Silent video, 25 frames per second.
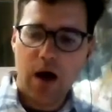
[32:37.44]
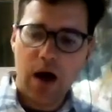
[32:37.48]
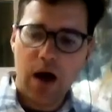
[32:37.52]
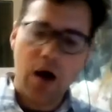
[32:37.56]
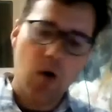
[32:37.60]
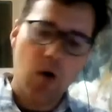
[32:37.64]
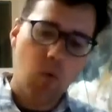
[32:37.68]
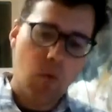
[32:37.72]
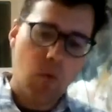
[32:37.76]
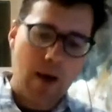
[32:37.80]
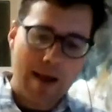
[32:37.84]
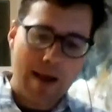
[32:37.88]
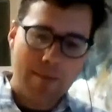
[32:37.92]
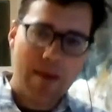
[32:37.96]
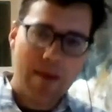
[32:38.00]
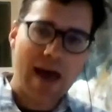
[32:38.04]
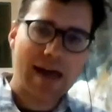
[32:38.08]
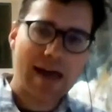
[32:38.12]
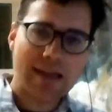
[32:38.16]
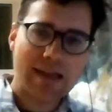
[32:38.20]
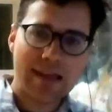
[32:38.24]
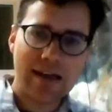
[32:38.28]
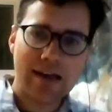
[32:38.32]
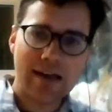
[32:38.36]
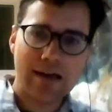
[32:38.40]
way
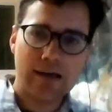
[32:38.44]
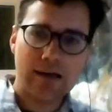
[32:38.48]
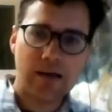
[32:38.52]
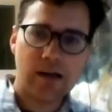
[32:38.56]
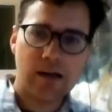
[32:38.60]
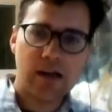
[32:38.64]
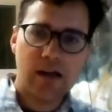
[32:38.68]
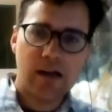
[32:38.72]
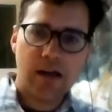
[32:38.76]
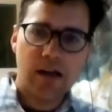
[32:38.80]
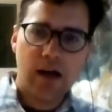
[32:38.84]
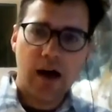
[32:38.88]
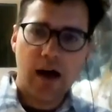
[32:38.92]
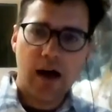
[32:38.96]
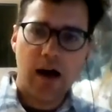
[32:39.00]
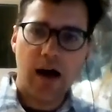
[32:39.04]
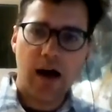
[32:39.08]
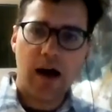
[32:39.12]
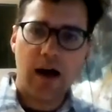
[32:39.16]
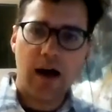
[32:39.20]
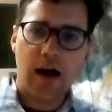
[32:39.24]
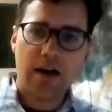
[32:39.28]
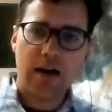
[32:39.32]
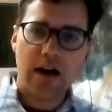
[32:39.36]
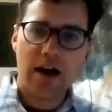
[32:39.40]
back in,
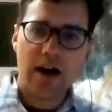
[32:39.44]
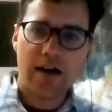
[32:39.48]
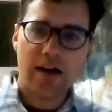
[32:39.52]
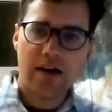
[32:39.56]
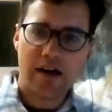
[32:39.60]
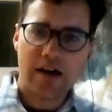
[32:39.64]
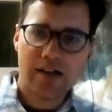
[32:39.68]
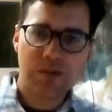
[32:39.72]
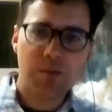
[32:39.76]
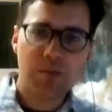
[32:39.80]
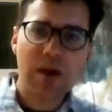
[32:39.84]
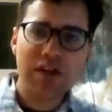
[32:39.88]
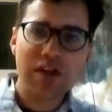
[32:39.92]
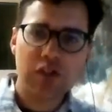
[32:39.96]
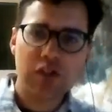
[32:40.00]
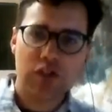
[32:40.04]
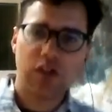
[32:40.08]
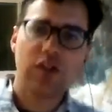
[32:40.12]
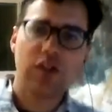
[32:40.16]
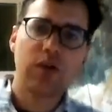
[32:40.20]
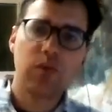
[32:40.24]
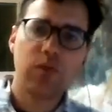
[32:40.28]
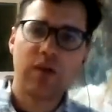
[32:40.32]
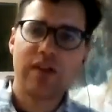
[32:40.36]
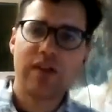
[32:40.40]

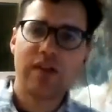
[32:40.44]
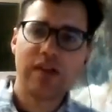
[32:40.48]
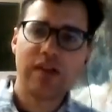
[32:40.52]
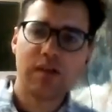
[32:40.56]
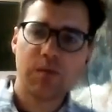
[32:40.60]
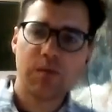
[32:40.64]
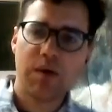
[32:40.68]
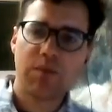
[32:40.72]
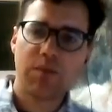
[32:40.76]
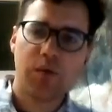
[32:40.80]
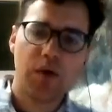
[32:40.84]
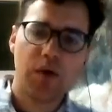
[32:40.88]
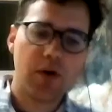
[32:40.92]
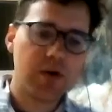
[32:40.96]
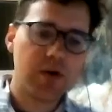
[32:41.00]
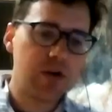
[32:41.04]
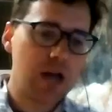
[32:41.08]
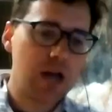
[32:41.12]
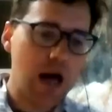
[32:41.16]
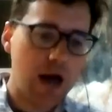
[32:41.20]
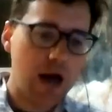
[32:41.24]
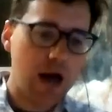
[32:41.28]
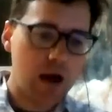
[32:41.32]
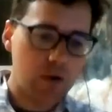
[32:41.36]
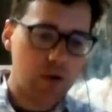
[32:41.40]
especially when these people are
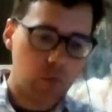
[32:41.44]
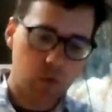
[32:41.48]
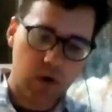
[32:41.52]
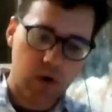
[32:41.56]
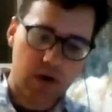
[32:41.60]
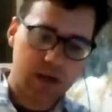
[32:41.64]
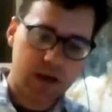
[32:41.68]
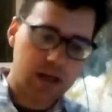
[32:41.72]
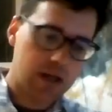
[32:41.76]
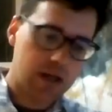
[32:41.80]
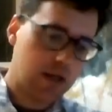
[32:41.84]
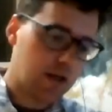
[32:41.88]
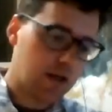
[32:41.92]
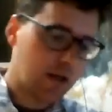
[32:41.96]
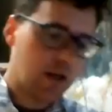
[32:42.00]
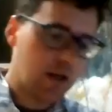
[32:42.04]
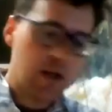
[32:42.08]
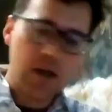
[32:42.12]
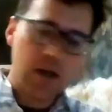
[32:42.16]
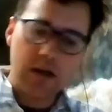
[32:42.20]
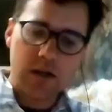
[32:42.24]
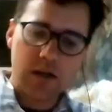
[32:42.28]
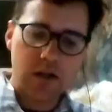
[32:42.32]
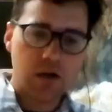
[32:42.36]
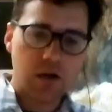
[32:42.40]
not working,
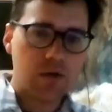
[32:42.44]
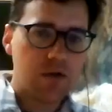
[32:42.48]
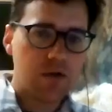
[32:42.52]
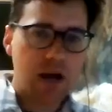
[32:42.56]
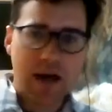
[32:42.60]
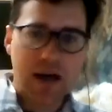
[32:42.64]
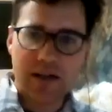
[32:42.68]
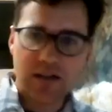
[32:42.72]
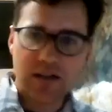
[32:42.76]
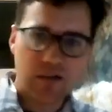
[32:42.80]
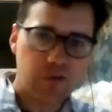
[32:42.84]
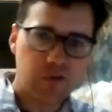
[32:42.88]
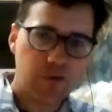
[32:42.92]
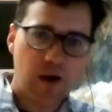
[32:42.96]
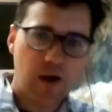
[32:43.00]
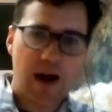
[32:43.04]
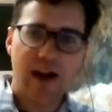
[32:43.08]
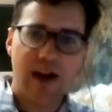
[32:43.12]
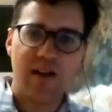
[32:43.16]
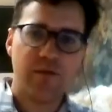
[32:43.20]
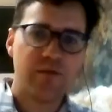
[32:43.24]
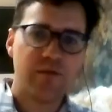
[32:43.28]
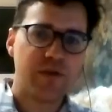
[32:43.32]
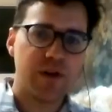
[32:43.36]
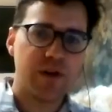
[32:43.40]
9 to
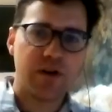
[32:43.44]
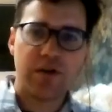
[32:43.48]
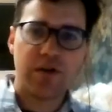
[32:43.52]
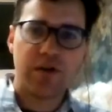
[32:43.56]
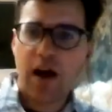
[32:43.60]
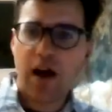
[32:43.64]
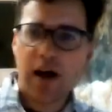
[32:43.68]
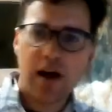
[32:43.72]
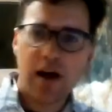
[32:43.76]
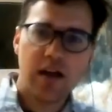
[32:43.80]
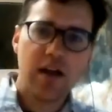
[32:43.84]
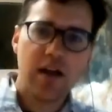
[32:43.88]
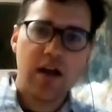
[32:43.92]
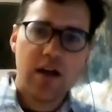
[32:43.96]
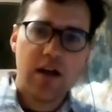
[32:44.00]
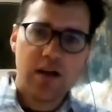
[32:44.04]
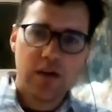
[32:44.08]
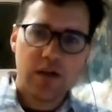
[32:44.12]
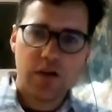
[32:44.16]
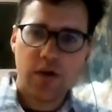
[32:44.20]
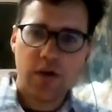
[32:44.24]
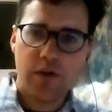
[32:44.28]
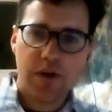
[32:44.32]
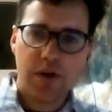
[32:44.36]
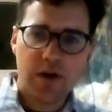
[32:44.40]
5. They're not,
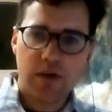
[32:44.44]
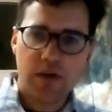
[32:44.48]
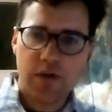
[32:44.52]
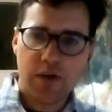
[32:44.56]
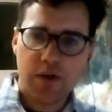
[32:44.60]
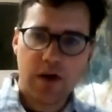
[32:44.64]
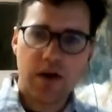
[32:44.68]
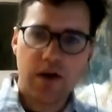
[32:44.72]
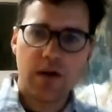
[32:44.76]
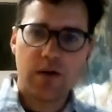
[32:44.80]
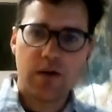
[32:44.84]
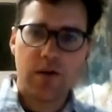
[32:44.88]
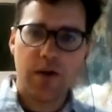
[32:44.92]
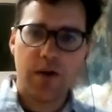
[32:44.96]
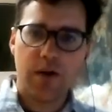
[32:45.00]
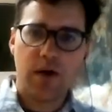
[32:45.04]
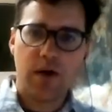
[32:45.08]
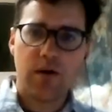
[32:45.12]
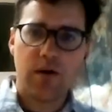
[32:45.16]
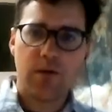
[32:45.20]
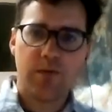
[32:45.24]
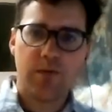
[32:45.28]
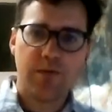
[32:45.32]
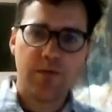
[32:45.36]
they're